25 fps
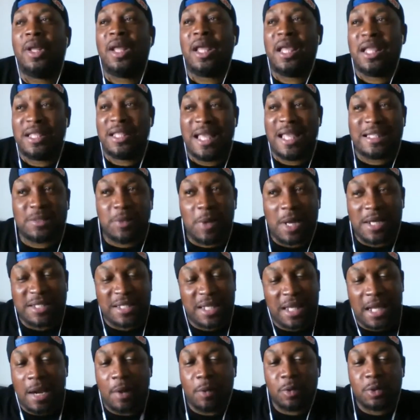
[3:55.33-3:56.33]
that's why I said
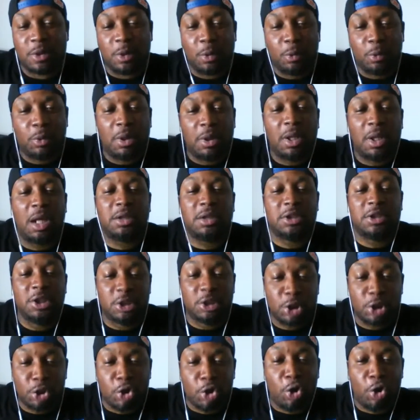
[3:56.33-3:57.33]
I was reluctant to
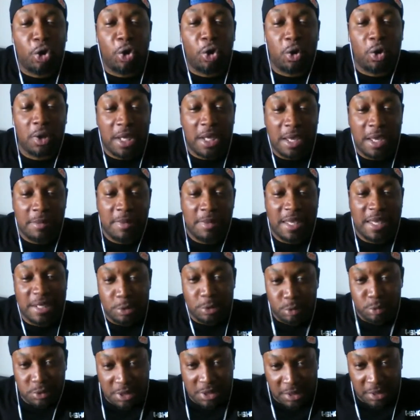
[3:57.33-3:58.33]
call him a
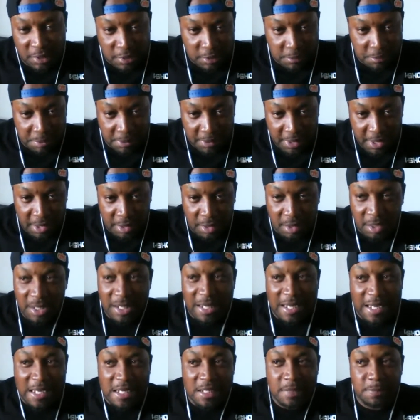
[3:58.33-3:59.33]
utility player.
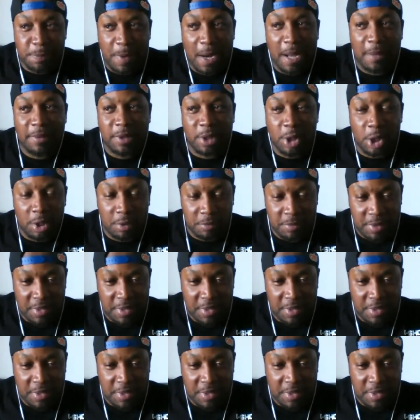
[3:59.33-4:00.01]
He's probably going to be their